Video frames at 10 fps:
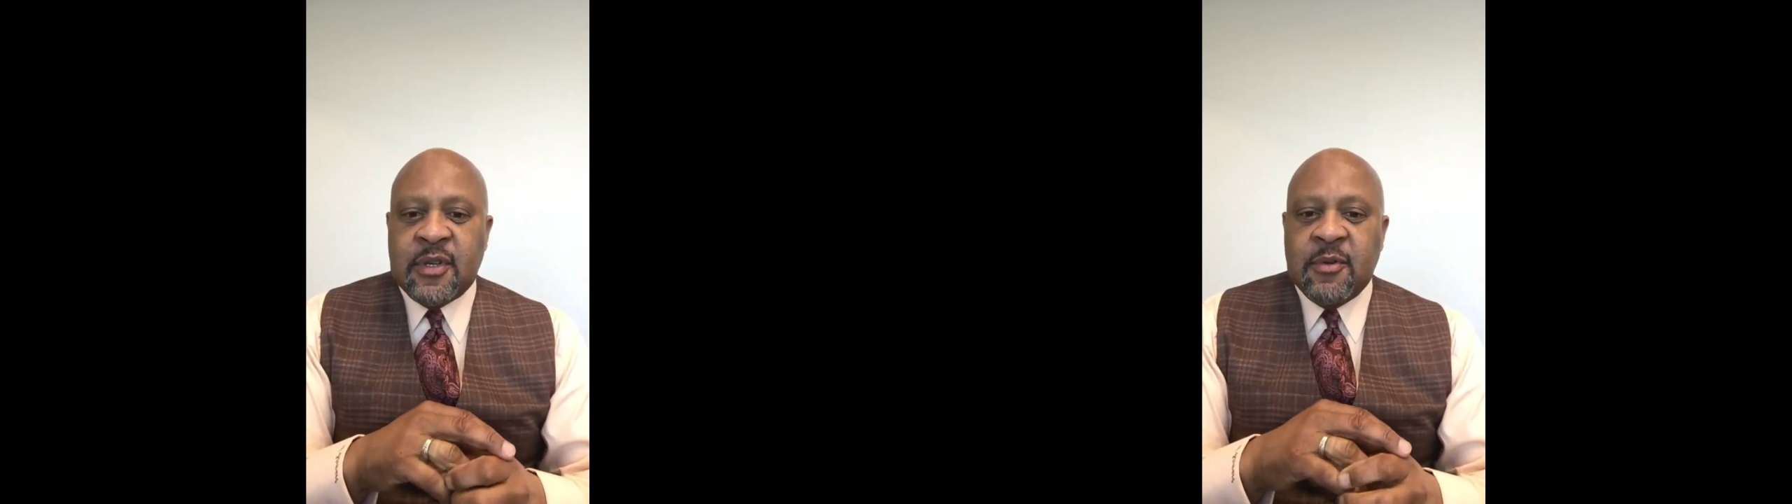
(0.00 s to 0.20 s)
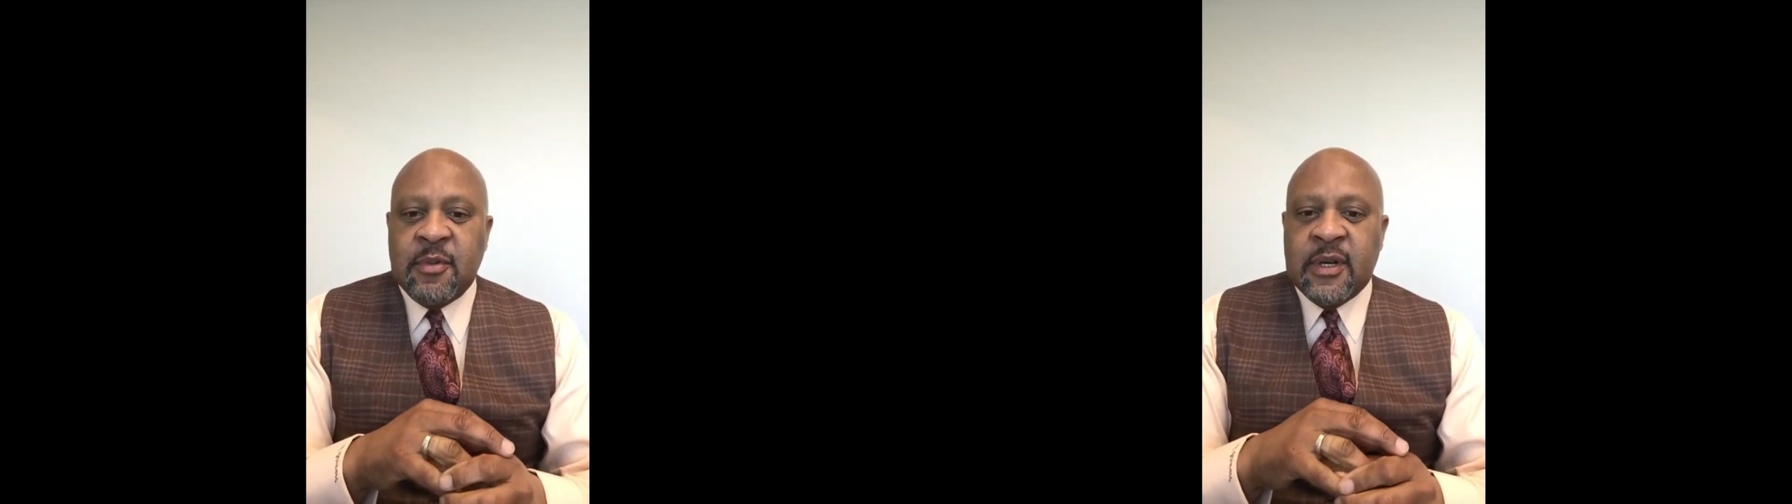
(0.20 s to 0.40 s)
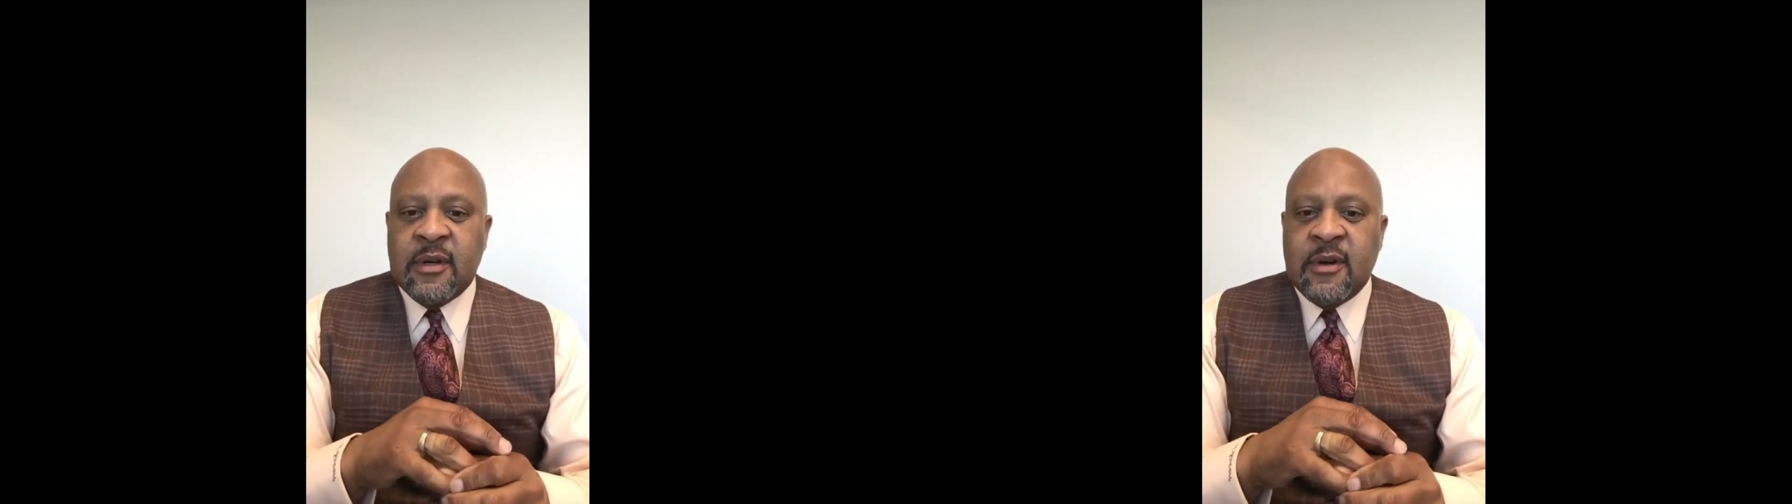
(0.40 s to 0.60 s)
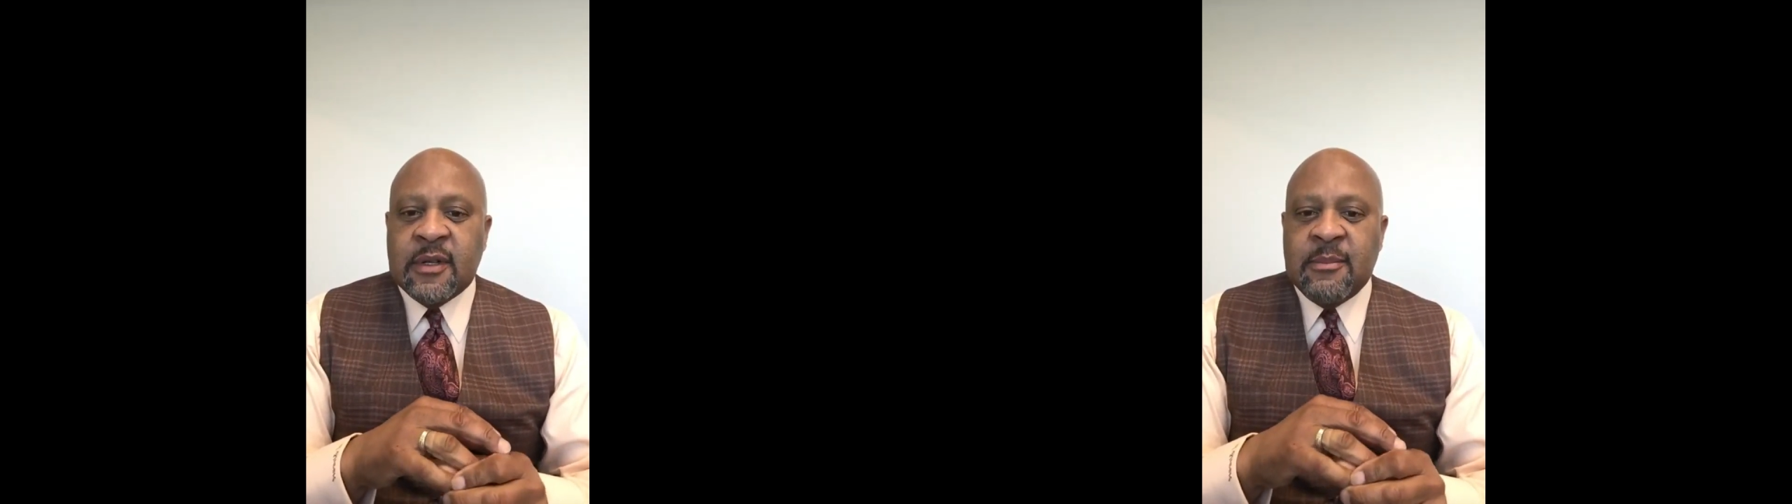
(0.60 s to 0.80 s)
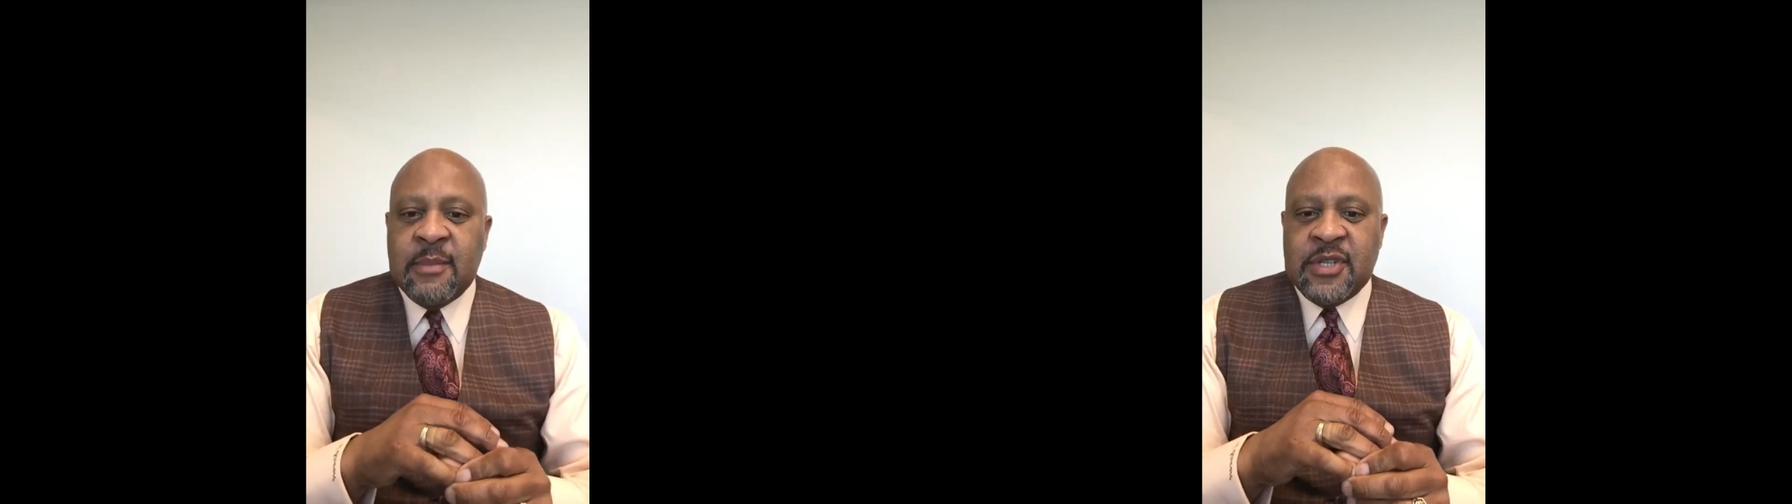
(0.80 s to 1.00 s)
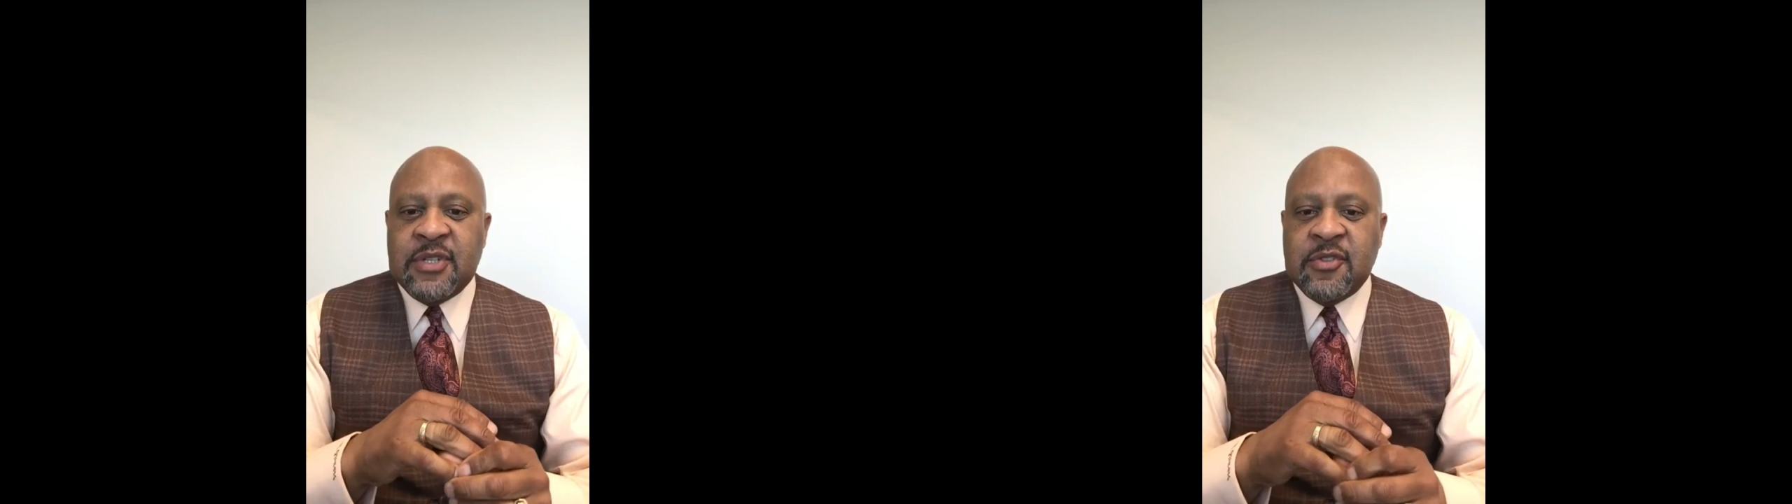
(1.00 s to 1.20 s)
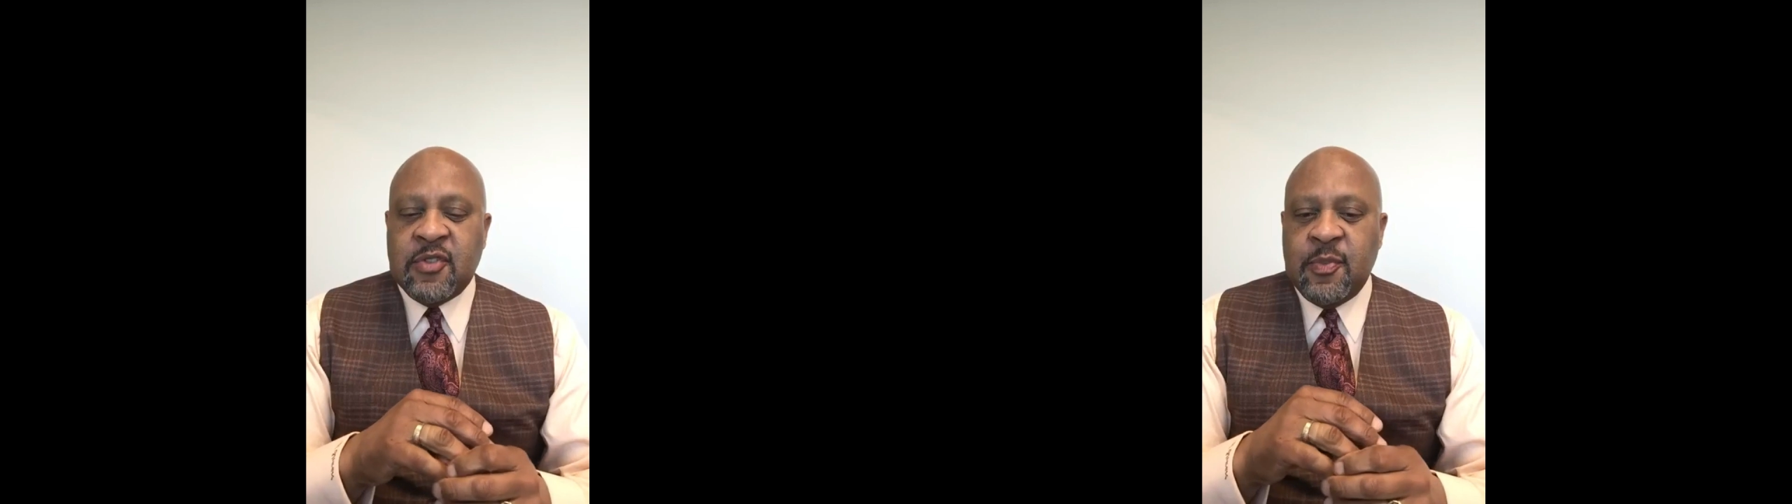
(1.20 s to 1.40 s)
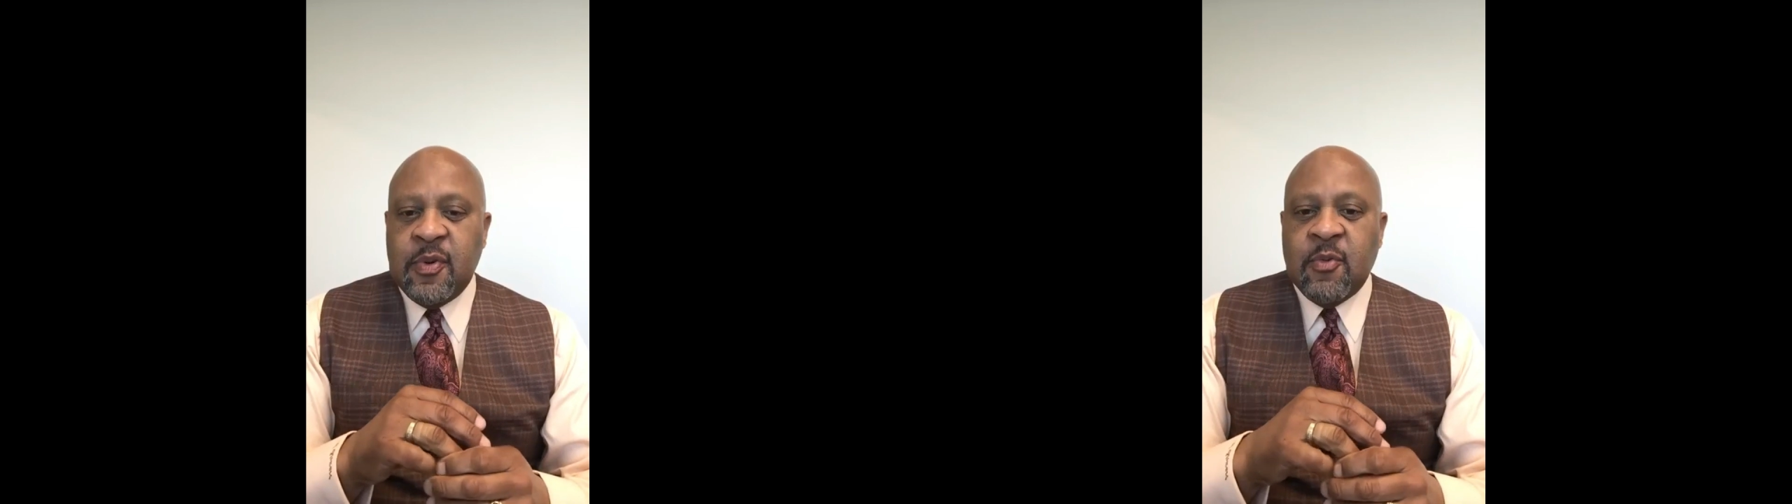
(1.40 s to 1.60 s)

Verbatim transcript: So we're on a mission to